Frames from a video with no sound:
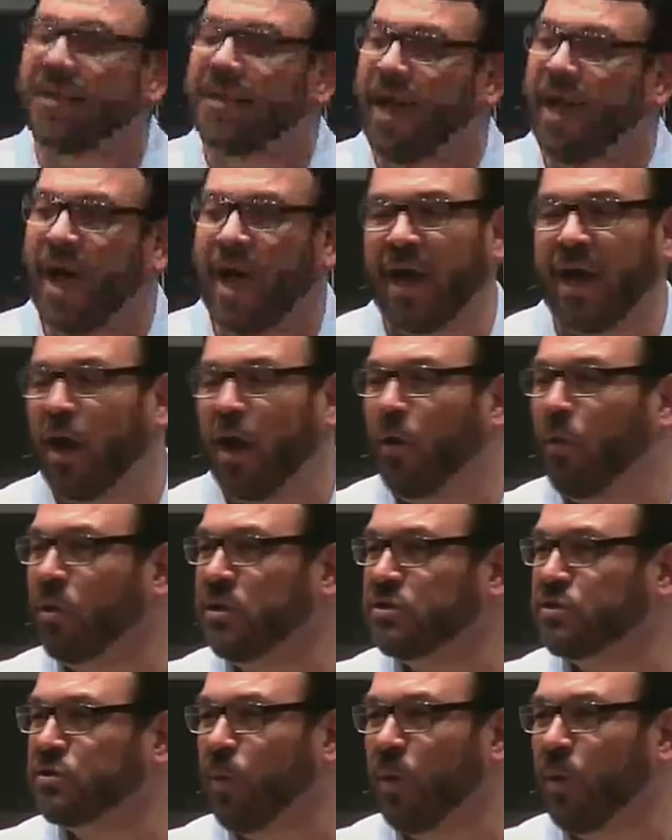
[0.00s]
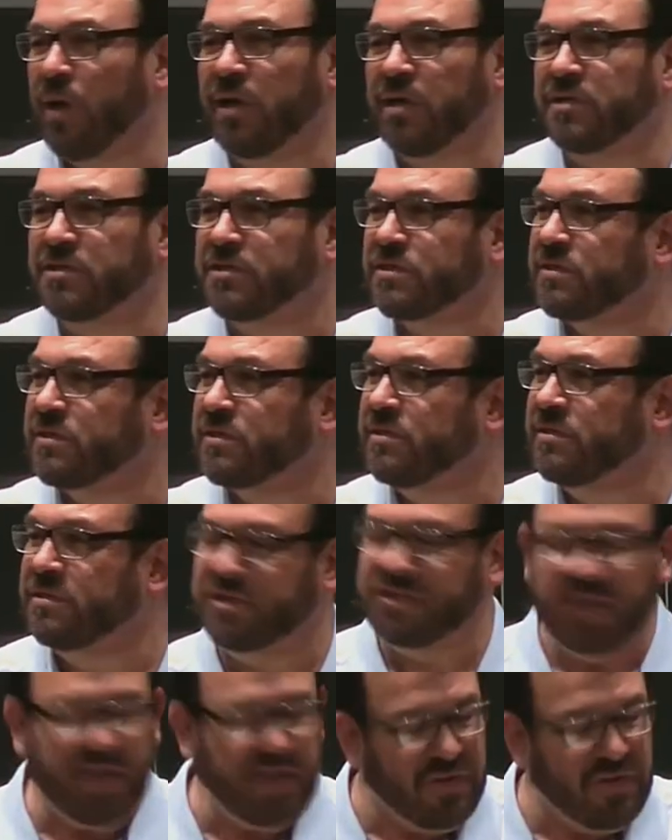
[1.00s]
God always was,
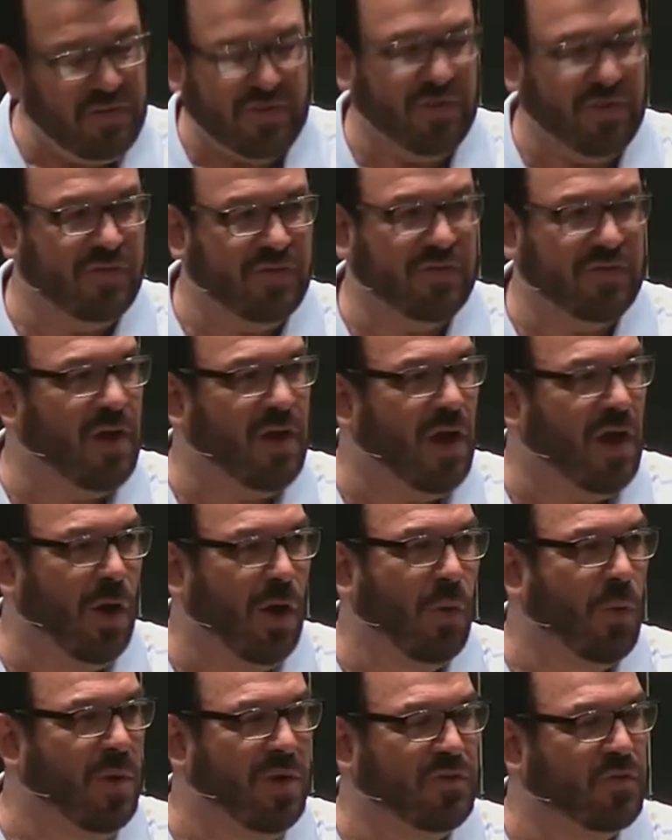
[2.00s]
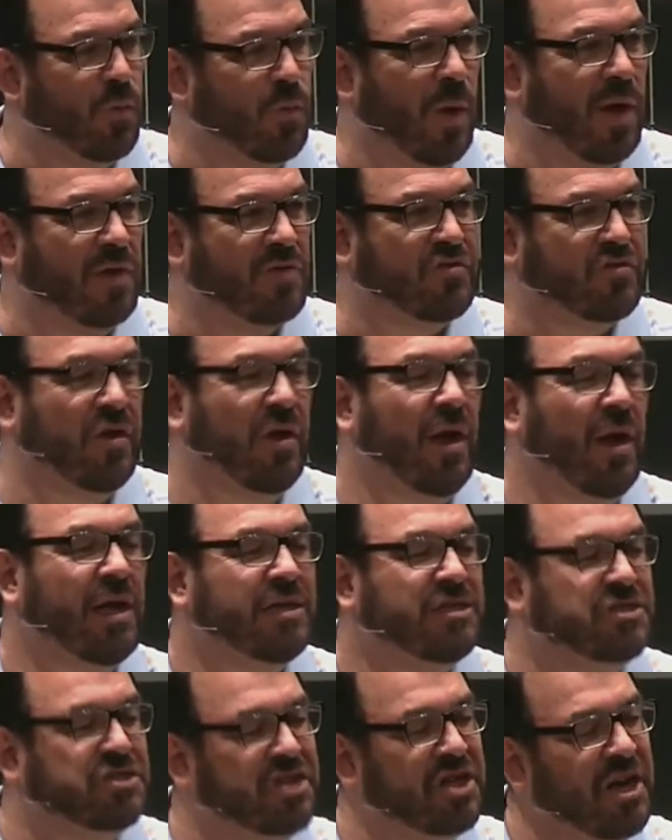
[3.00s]
Jesus always was,
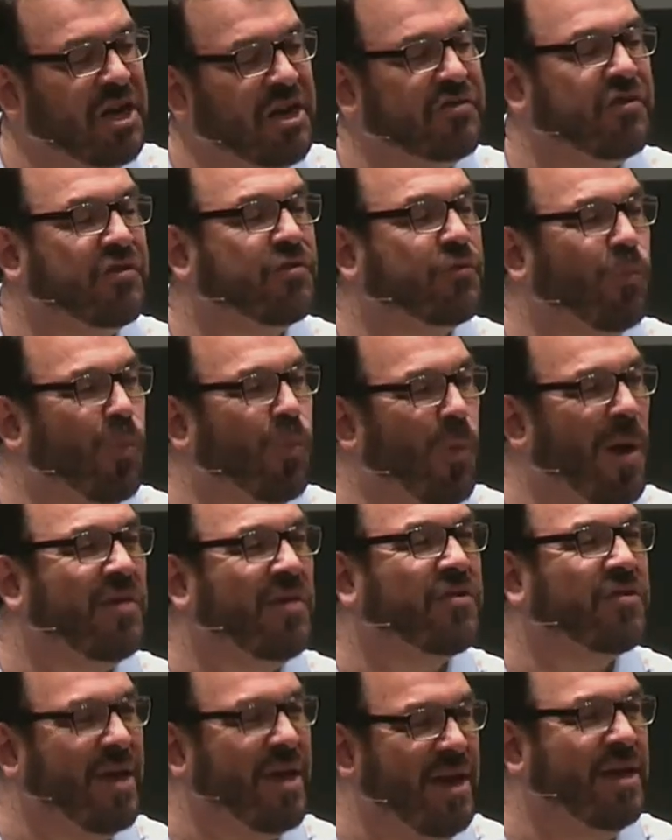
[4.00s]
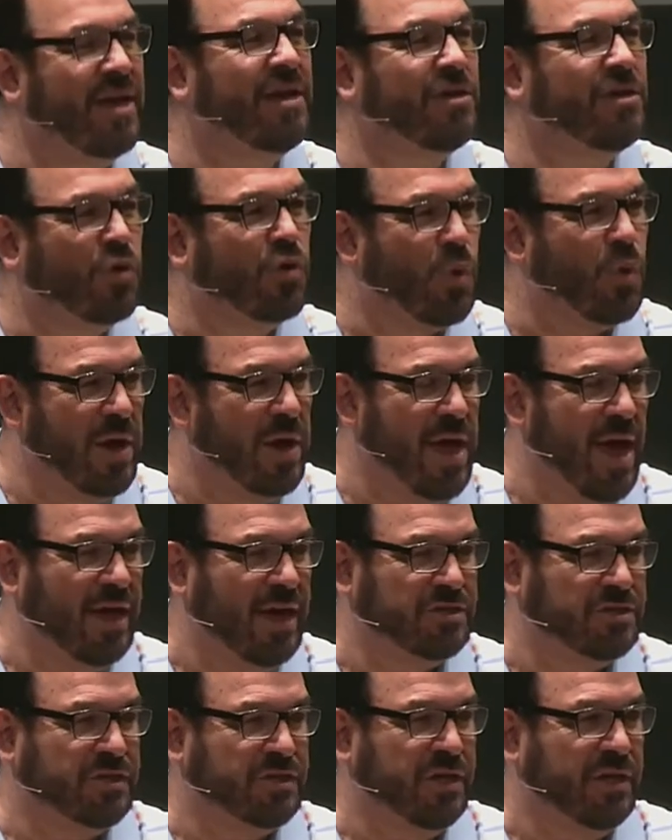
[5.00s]
Jesus was in
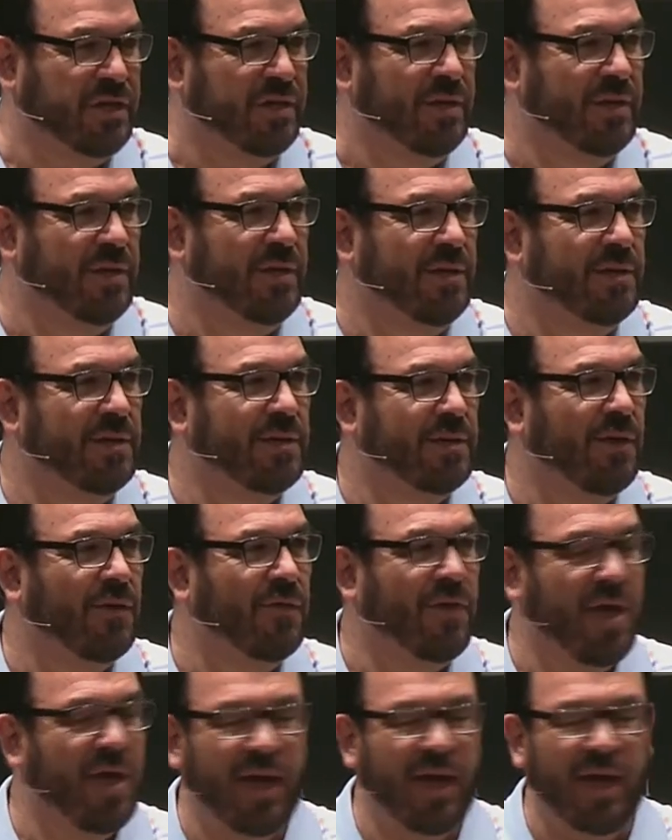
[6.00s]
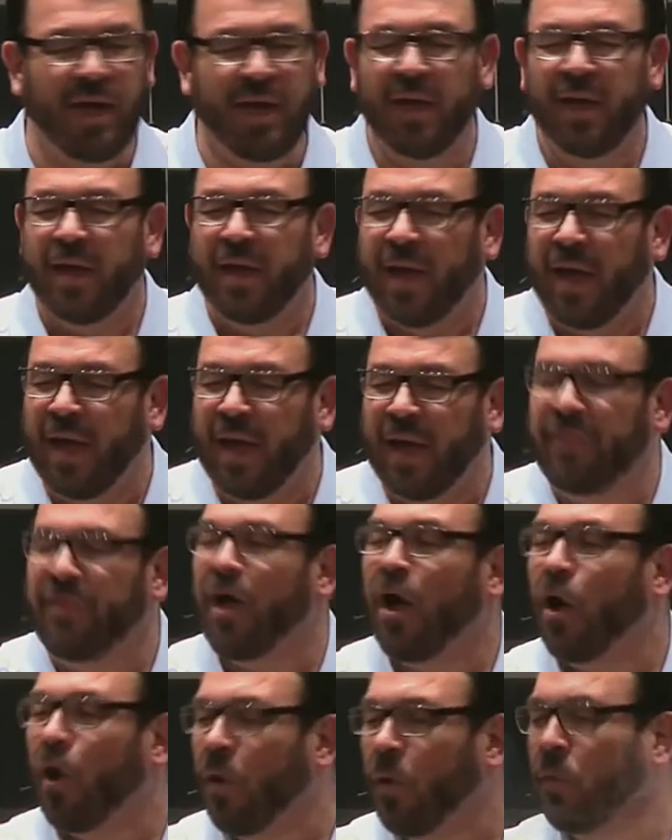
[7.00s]
creation, okay? And the
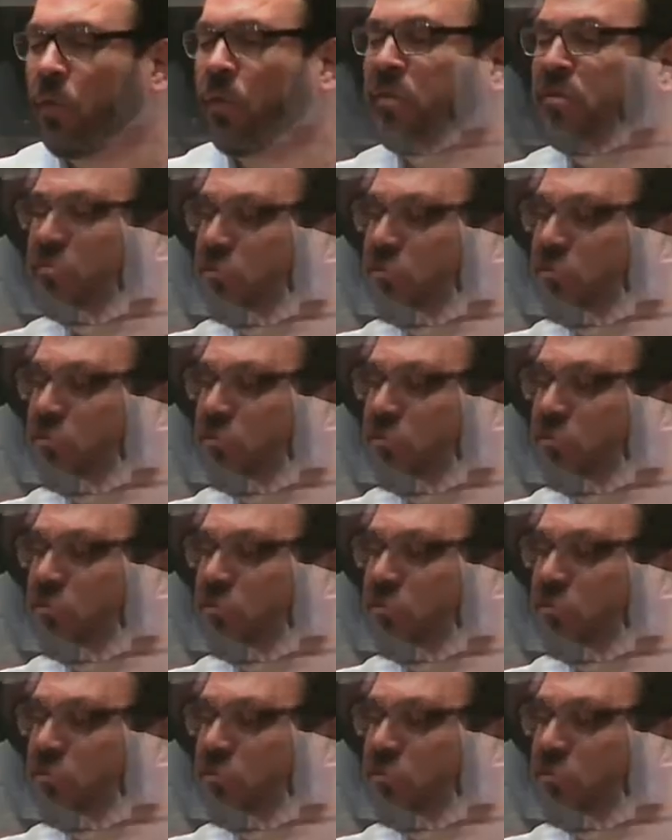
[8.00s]
Holy